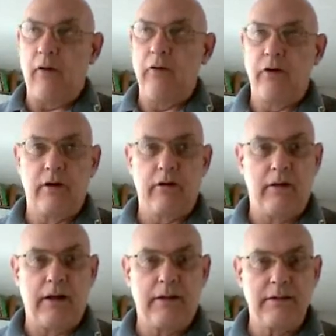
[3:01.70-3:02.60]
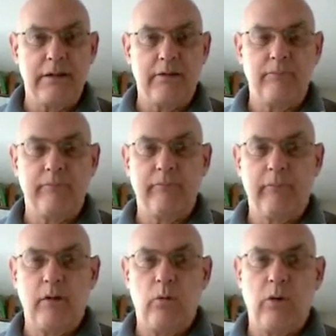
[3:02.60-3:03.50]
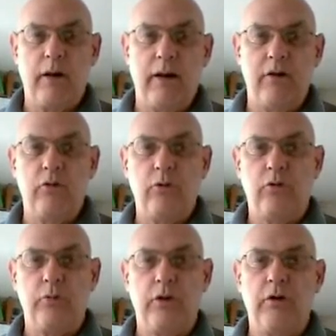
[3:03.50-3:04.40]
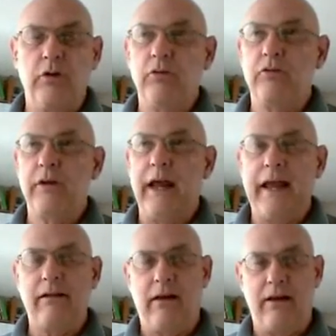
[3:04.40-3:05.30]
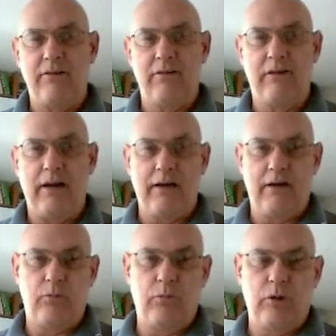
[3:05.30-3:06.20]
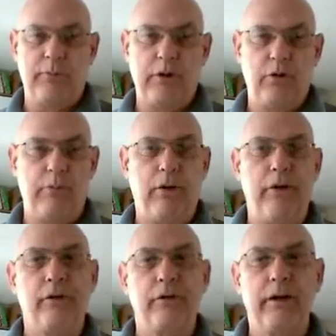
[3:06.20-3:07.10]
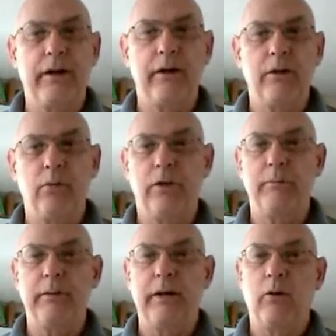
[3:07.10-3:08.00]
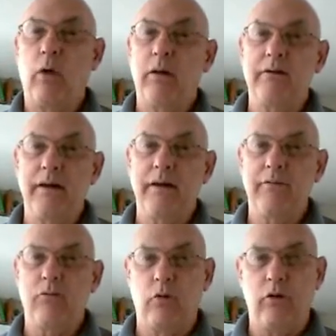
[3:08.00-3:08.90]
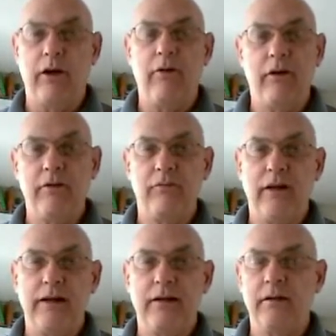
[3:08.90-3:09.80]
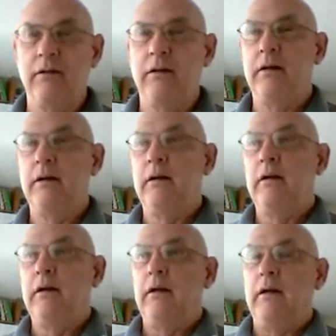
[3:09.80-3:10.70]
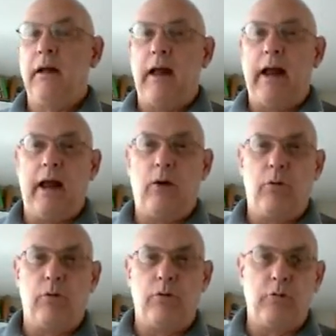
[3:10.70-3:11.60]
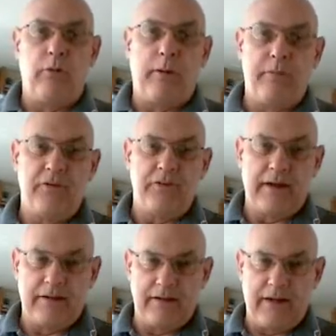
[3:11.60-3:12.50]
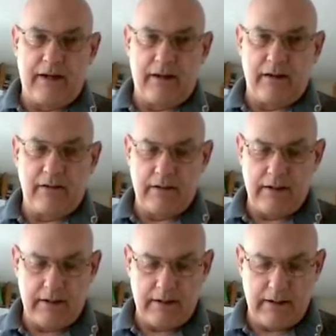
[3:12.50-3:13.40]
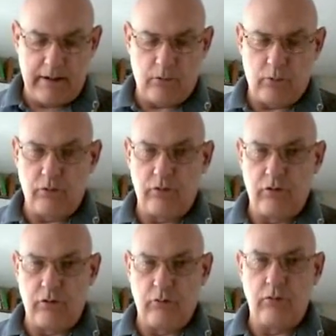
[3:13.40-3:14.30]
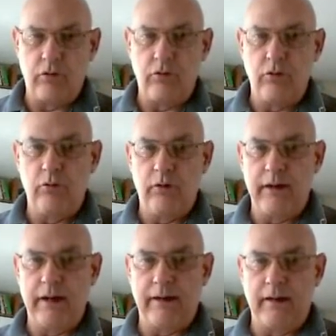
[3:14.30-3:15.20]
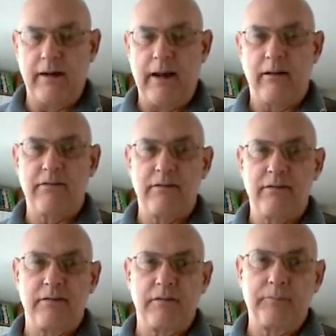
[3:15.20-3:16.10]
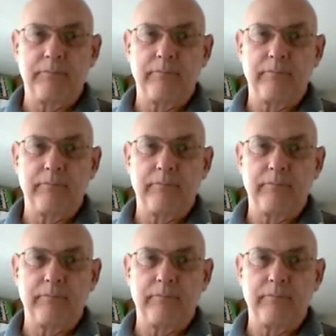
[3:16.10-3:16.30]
How are you going to collect it? What kind of tools will you use to analyze the data? Will it be numerical data? Will it be qualitative or narrative data? How will you represent the data in order to do the data analysis?